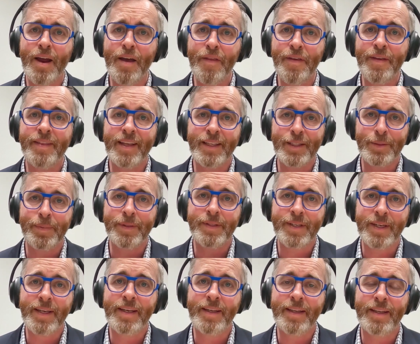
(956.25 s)
I think that's
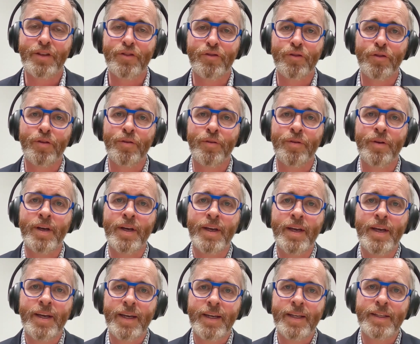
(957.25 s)
particularly true
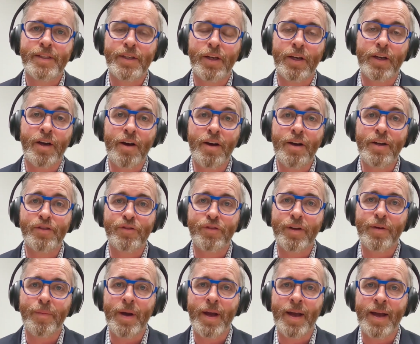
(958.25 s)
in psychiatry,
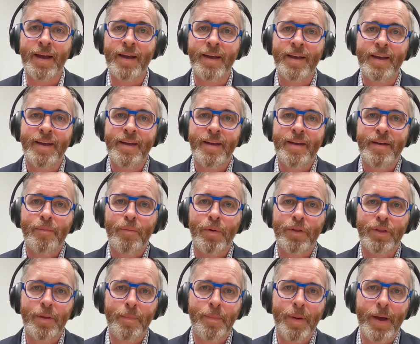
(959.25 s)
where
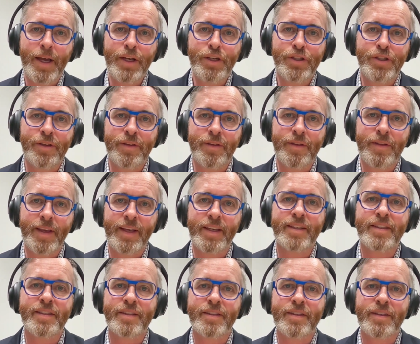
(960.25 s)
what the patient
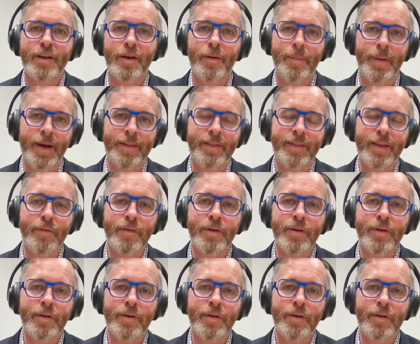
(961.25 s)
thinks about their